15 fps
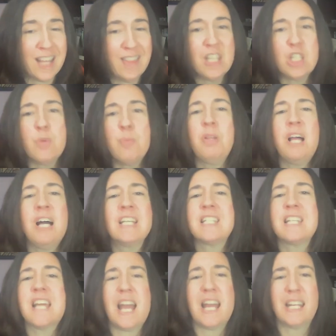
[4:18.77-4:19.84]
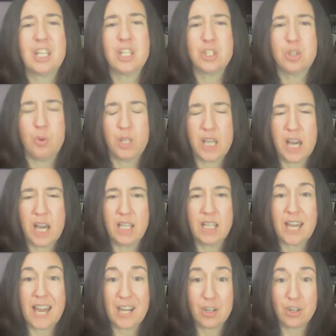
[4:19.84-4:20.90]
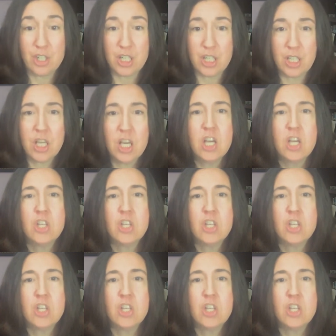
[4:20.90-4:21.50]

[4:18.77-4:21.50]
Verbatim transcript: And this applies to any zodiac energy,